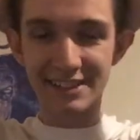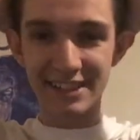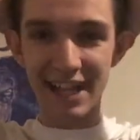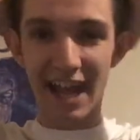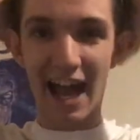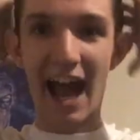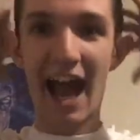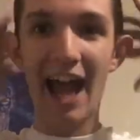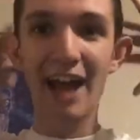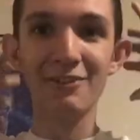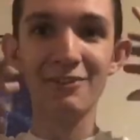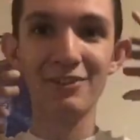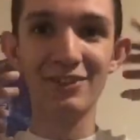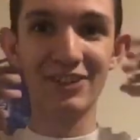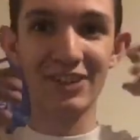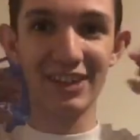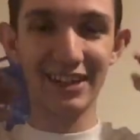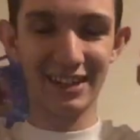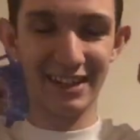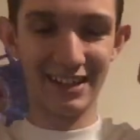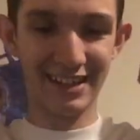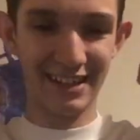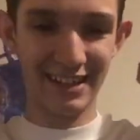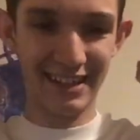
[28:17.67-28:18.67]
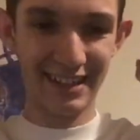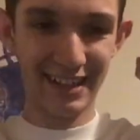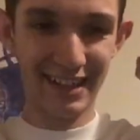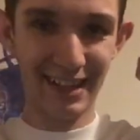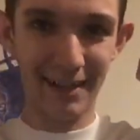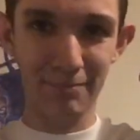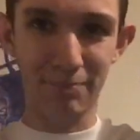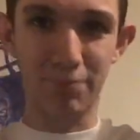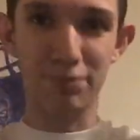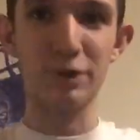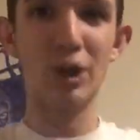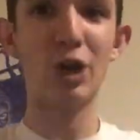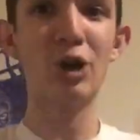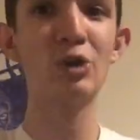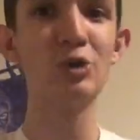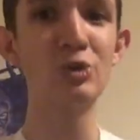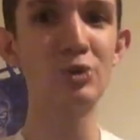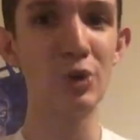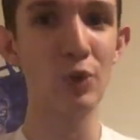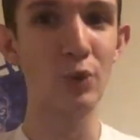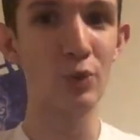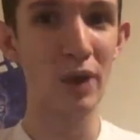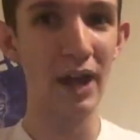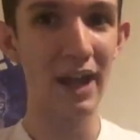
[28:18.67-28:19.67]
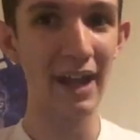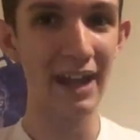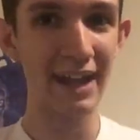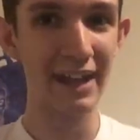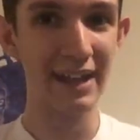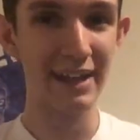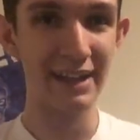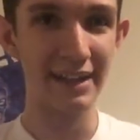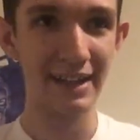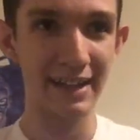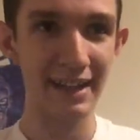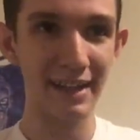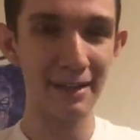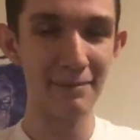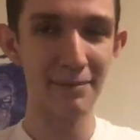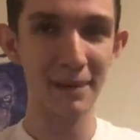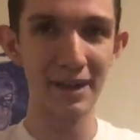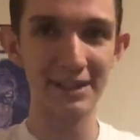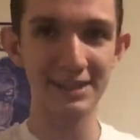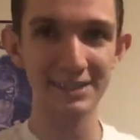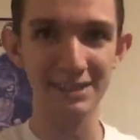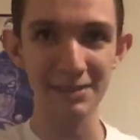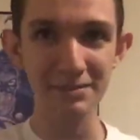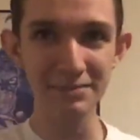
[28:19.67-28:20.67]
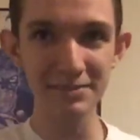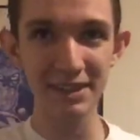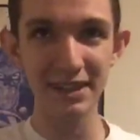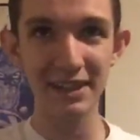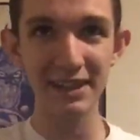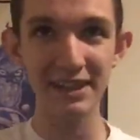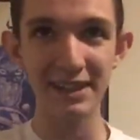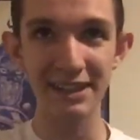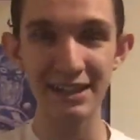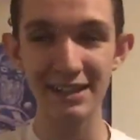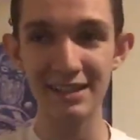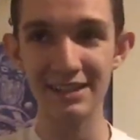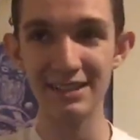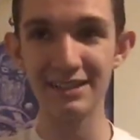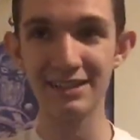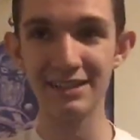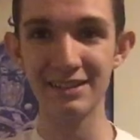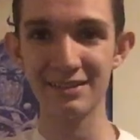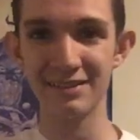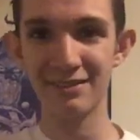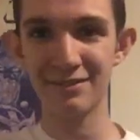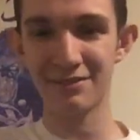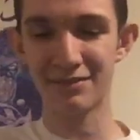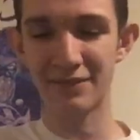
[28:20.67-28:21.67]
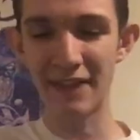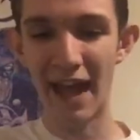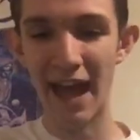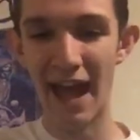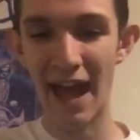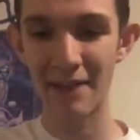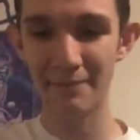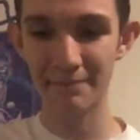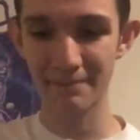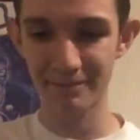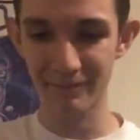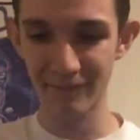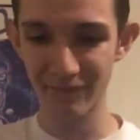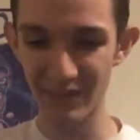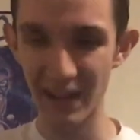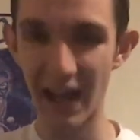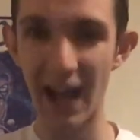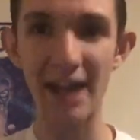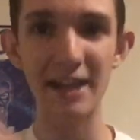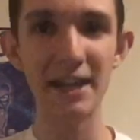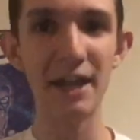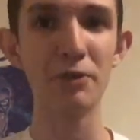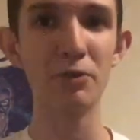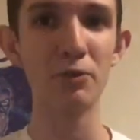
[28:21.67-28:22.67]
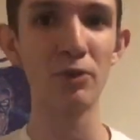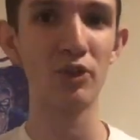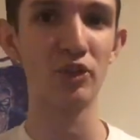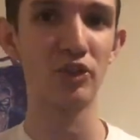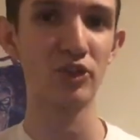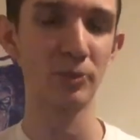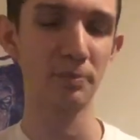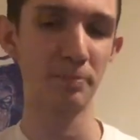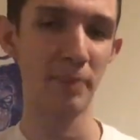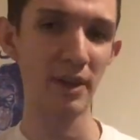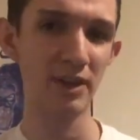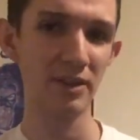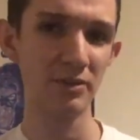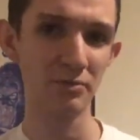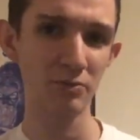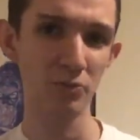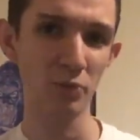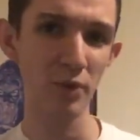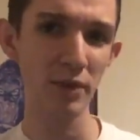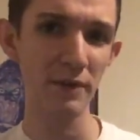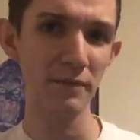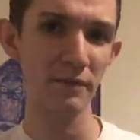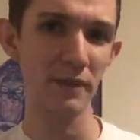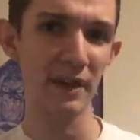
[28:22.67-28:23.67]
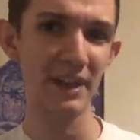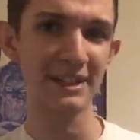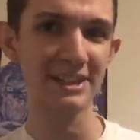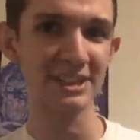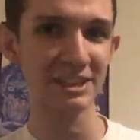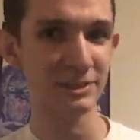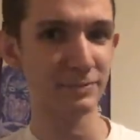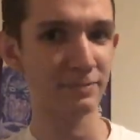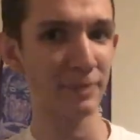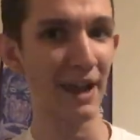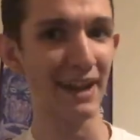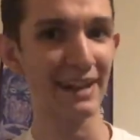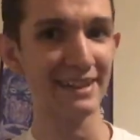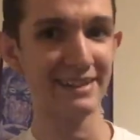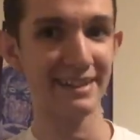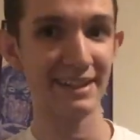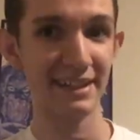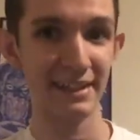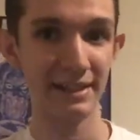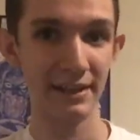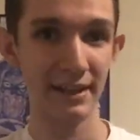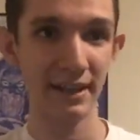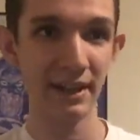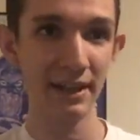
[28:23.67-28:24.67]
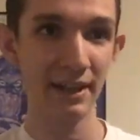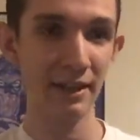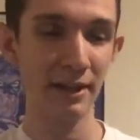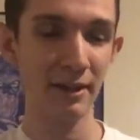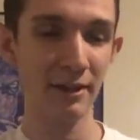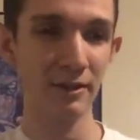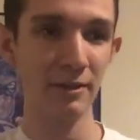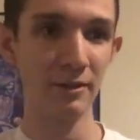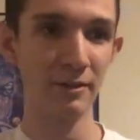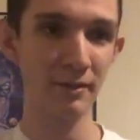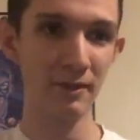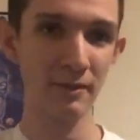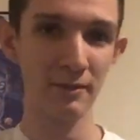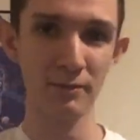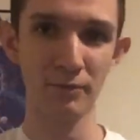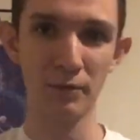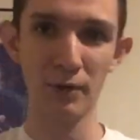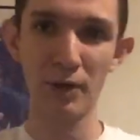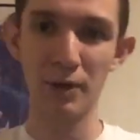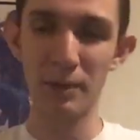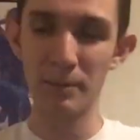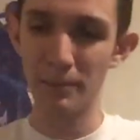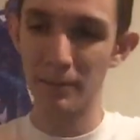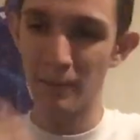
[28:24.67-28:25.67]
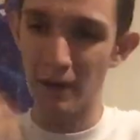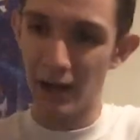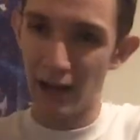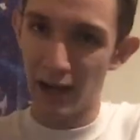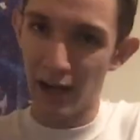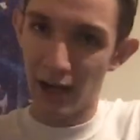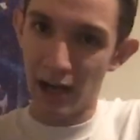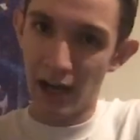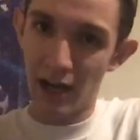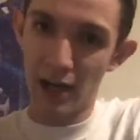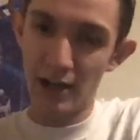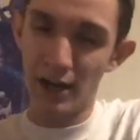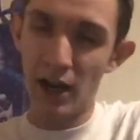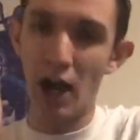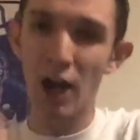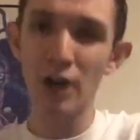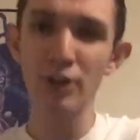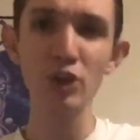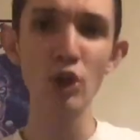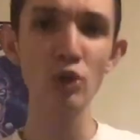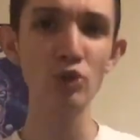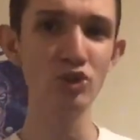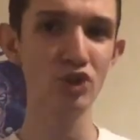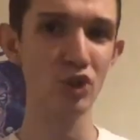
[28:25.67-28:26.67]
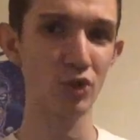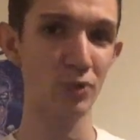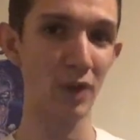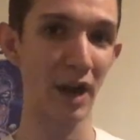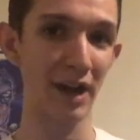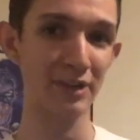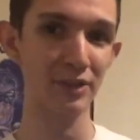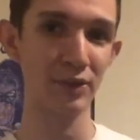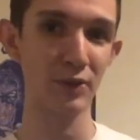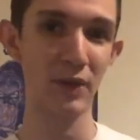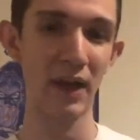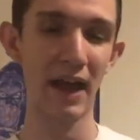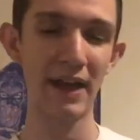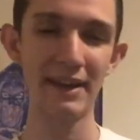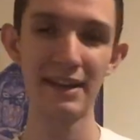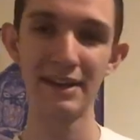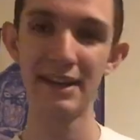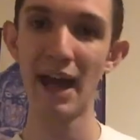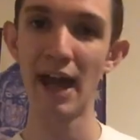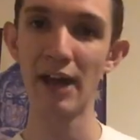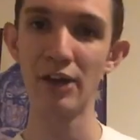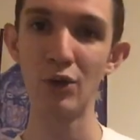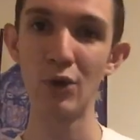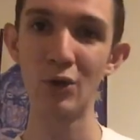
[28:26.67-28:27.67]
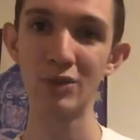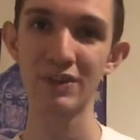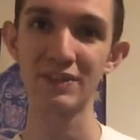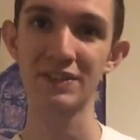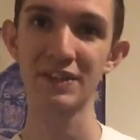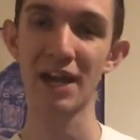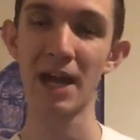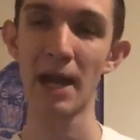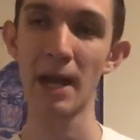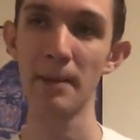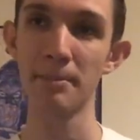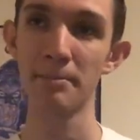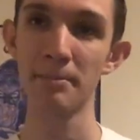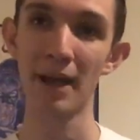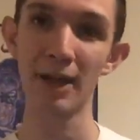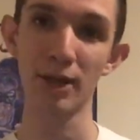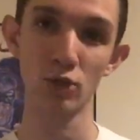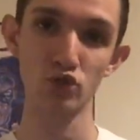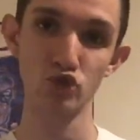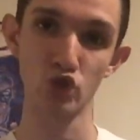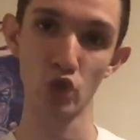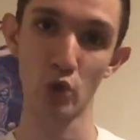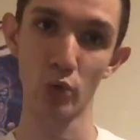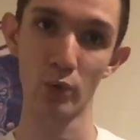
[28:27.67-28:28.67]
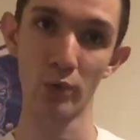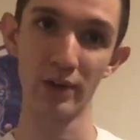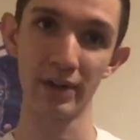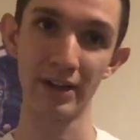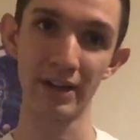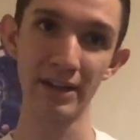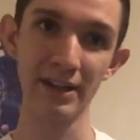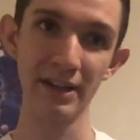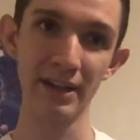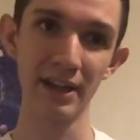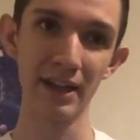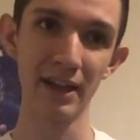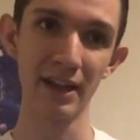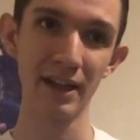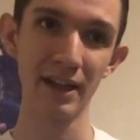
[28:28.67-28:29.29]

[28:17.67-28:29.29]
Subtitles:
I was blown away by something that I never would have expected from an unknown director I did not know at the time, Michael Dougherty.